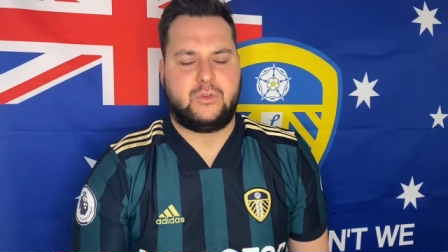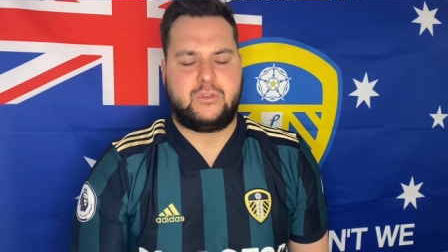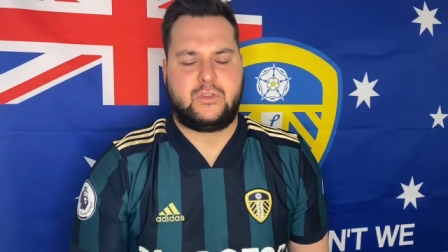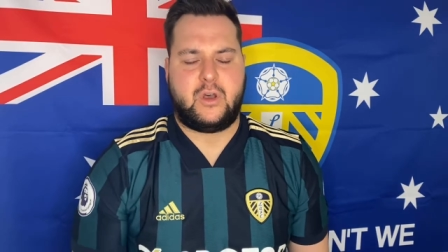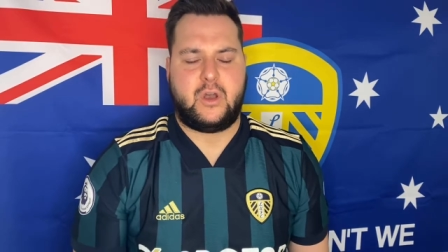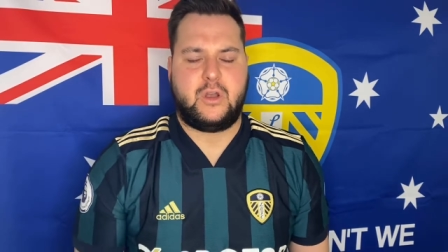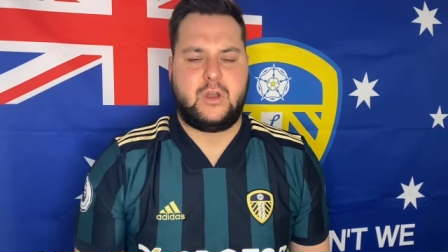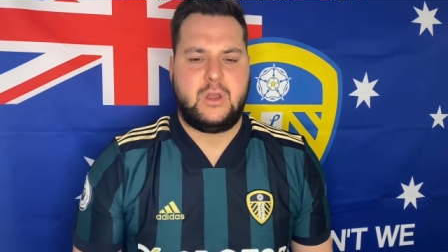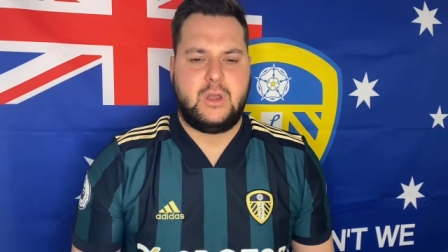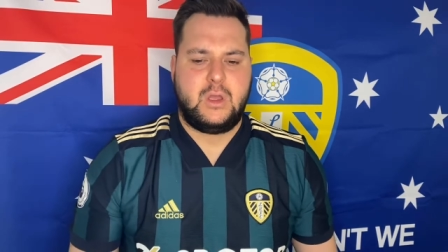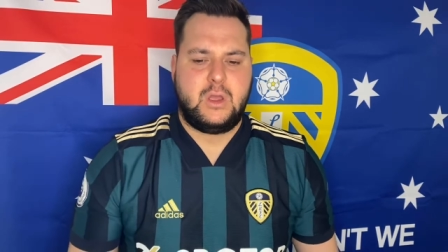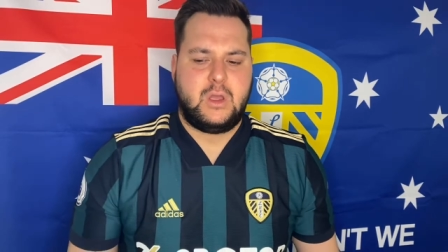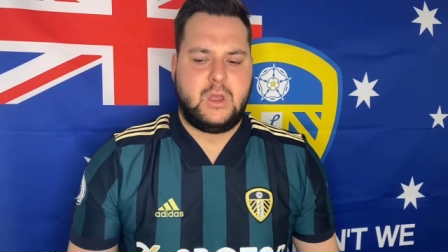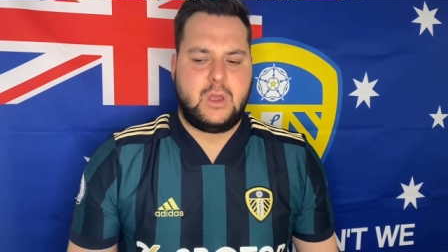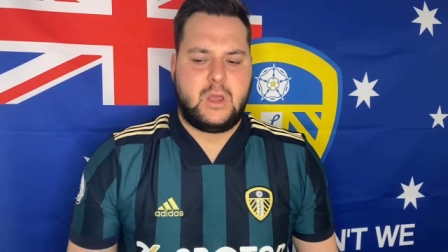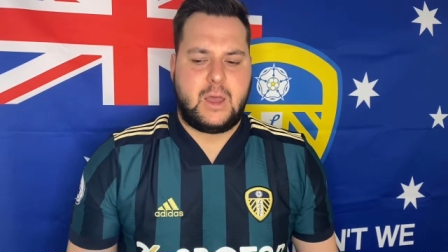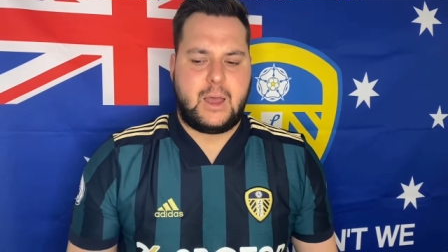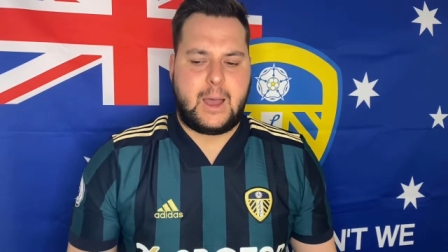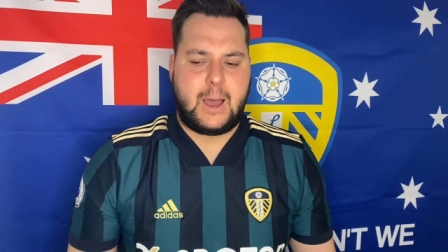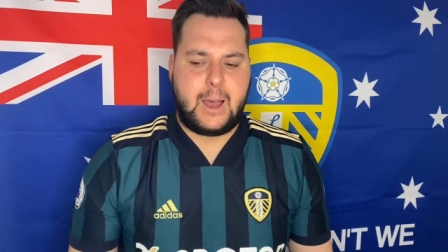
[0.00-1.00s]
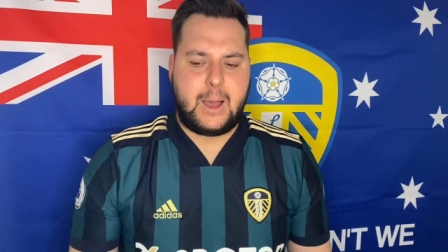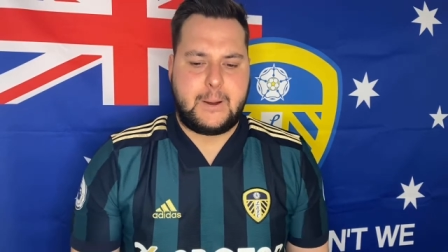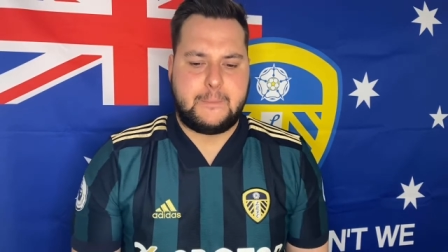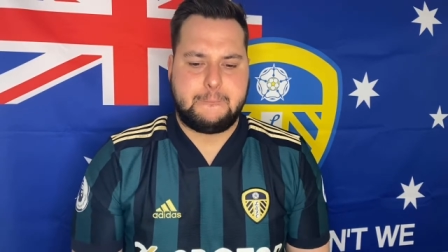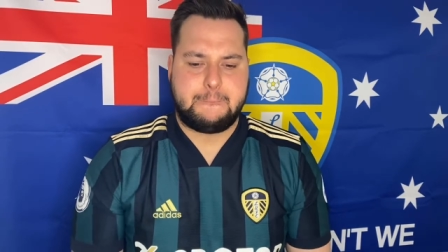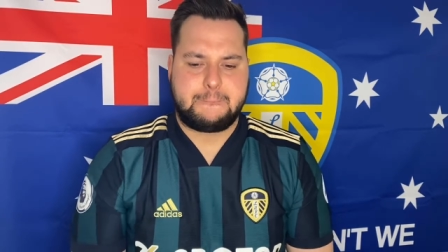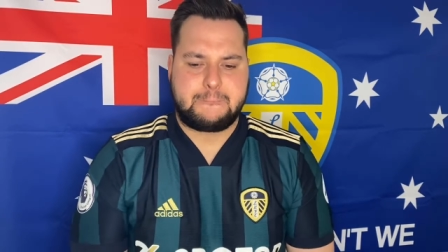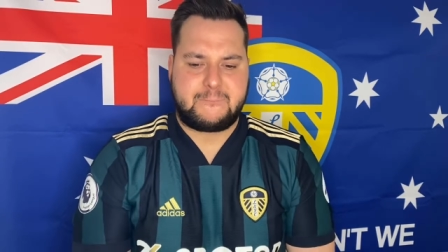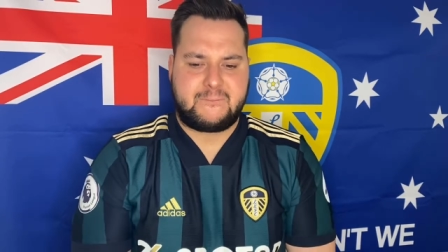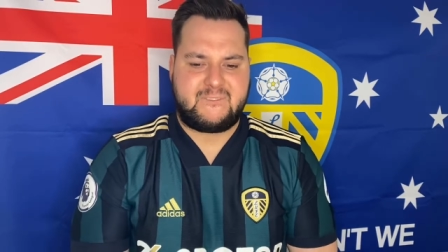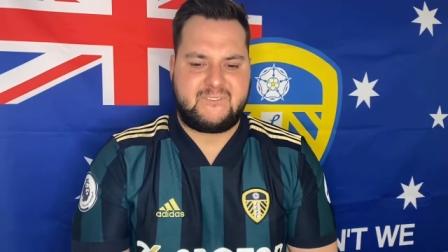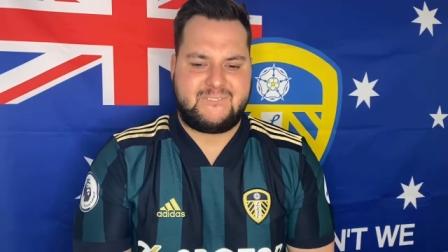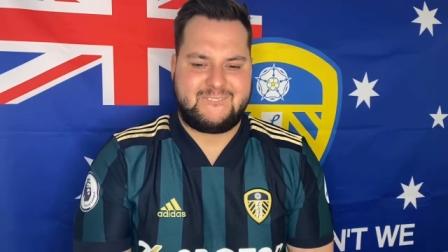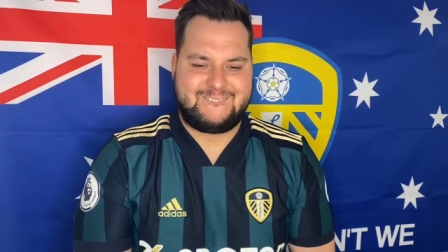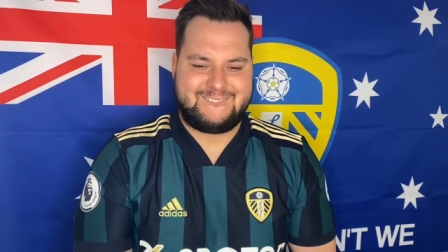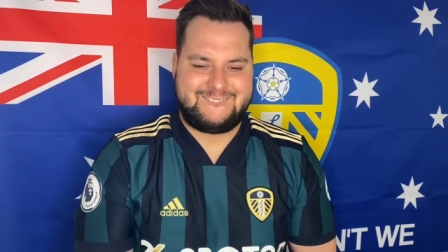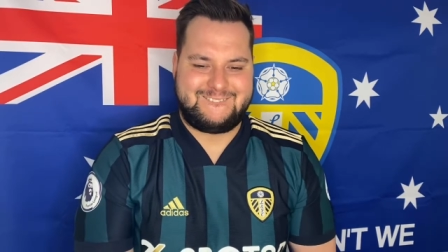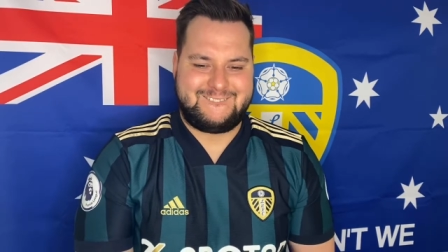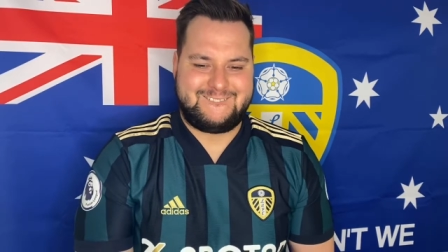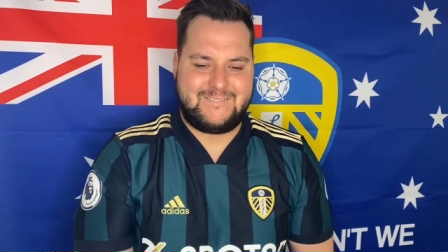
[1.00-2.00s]
So
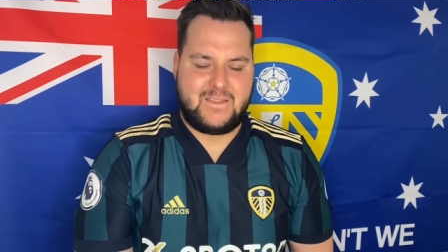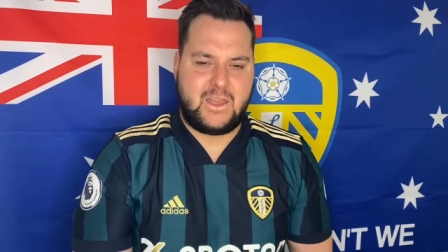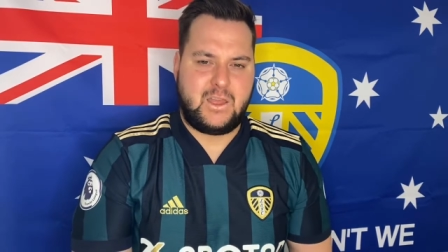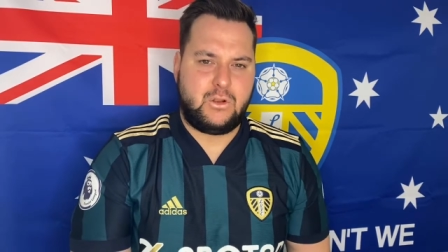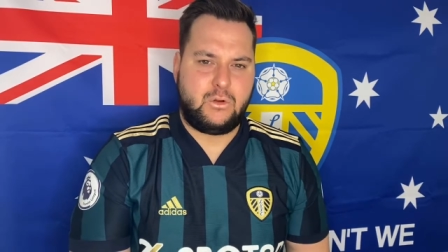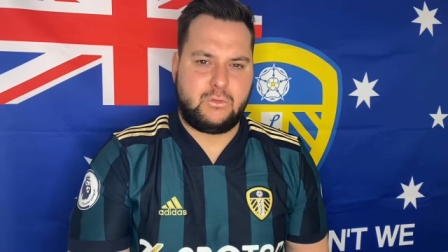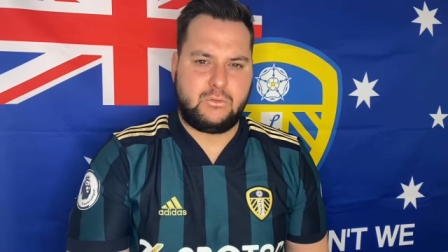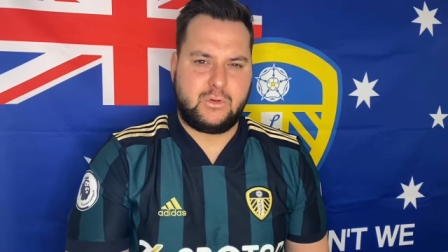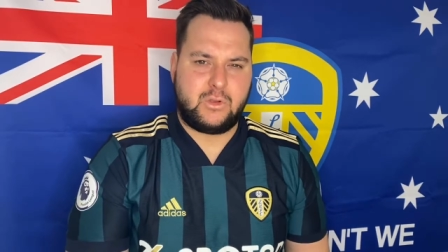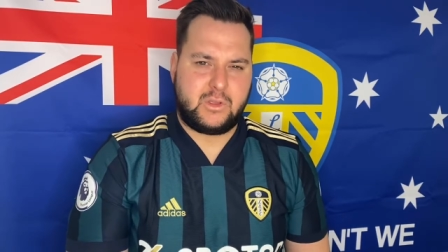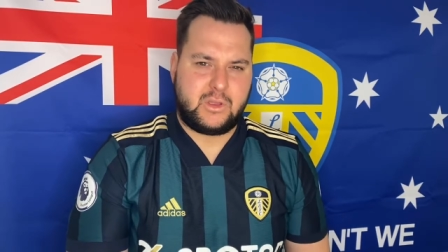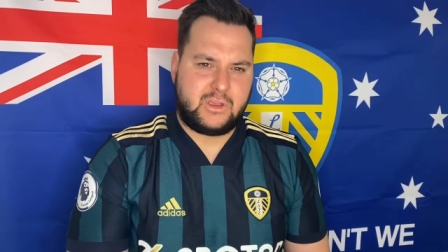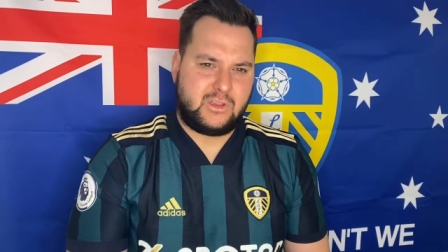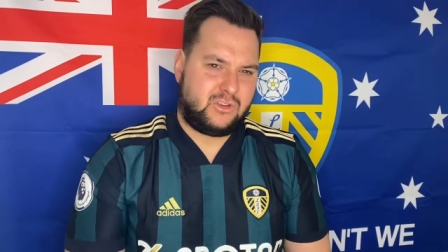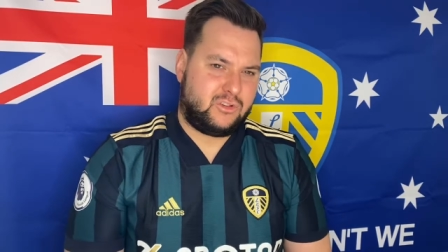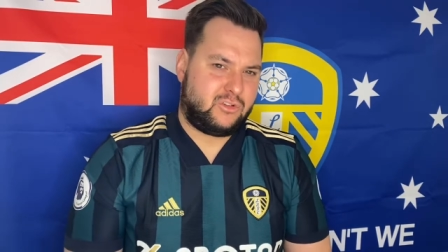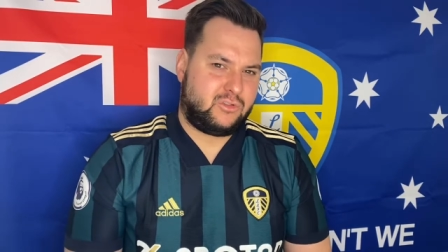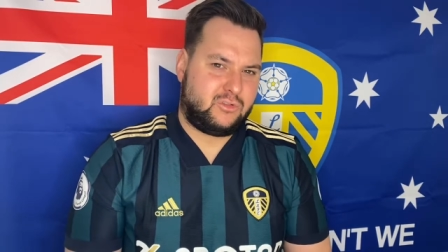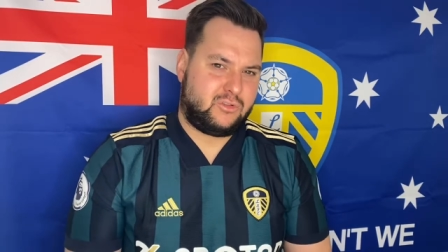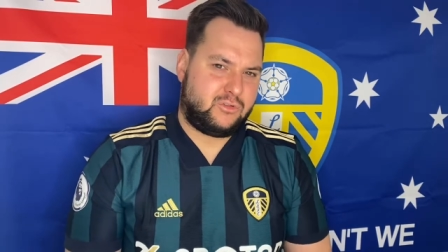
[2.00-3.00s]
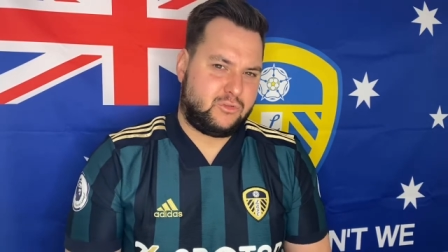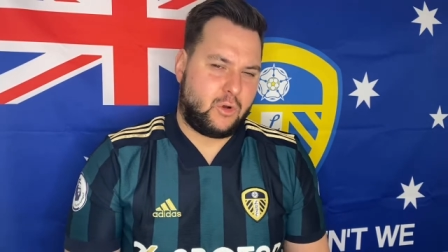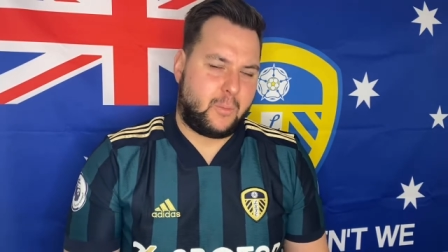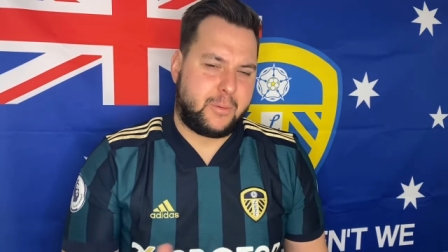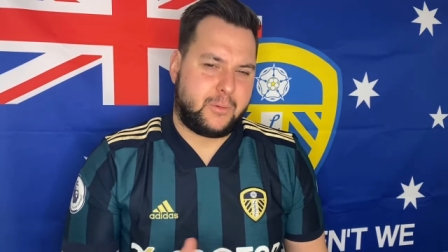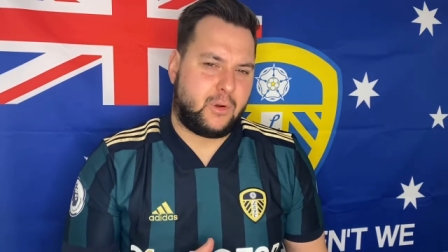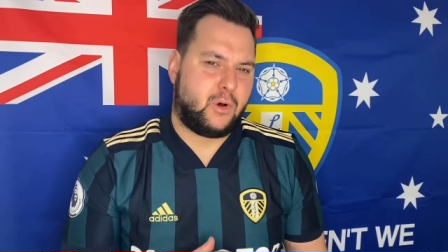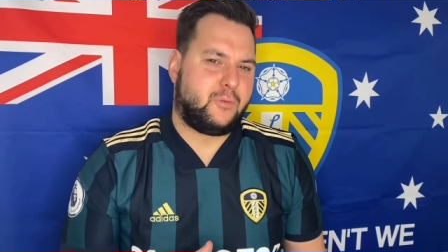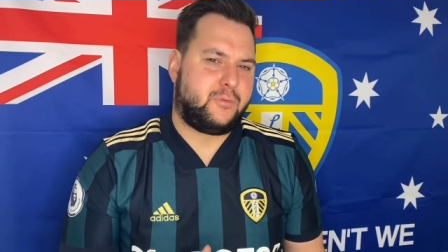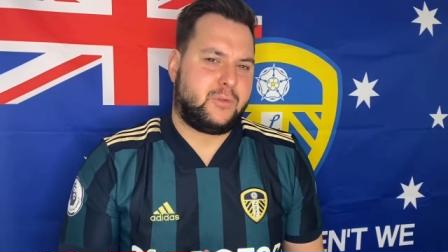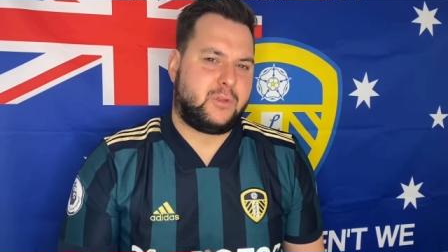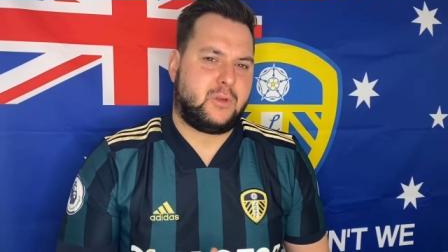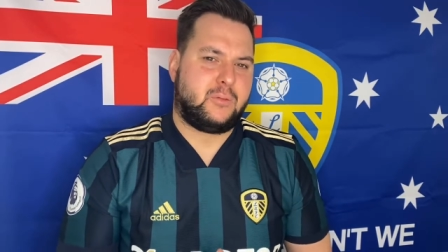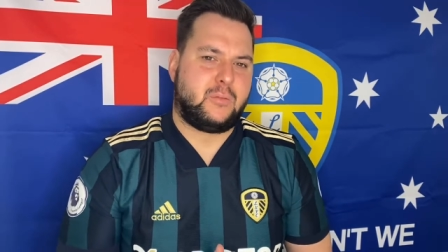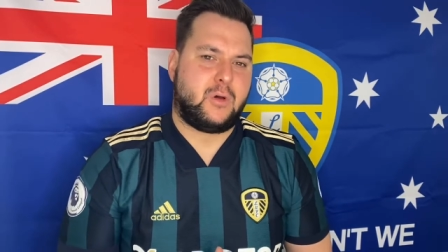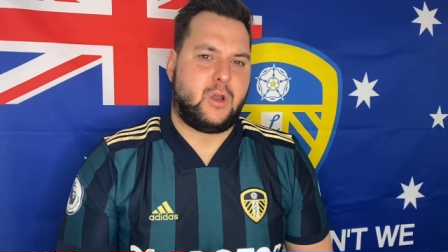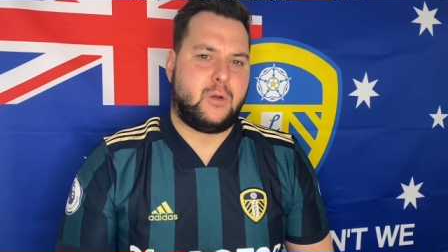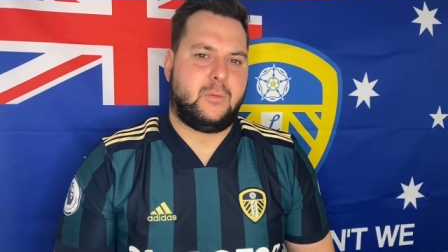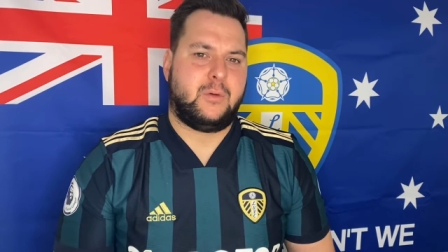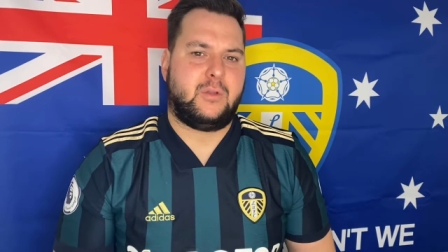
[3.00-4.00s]
they're not really dropping off at the
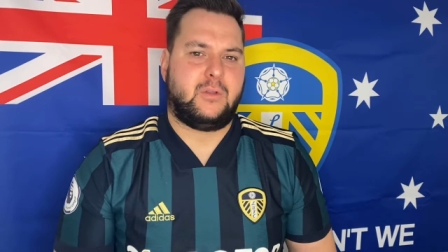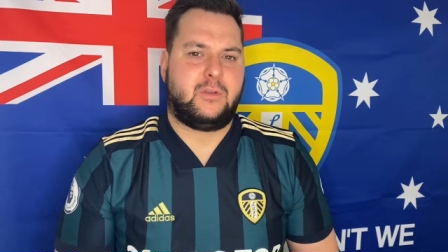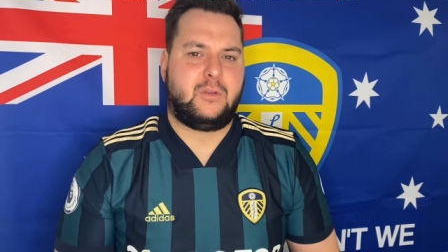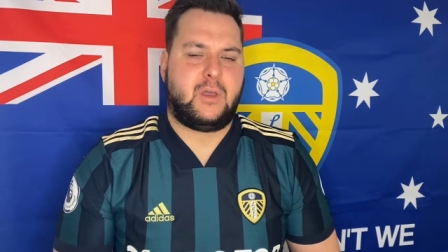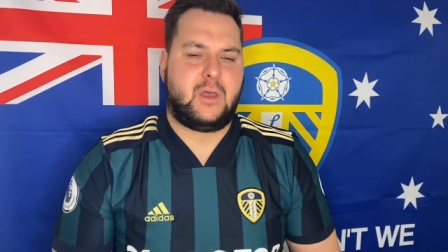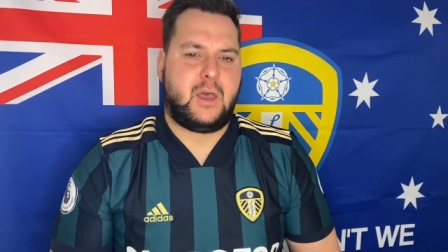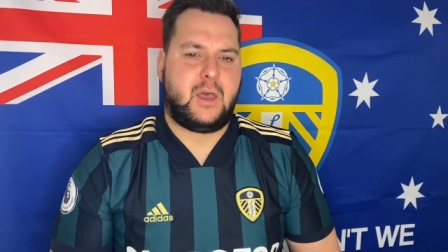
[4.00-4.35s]
moment.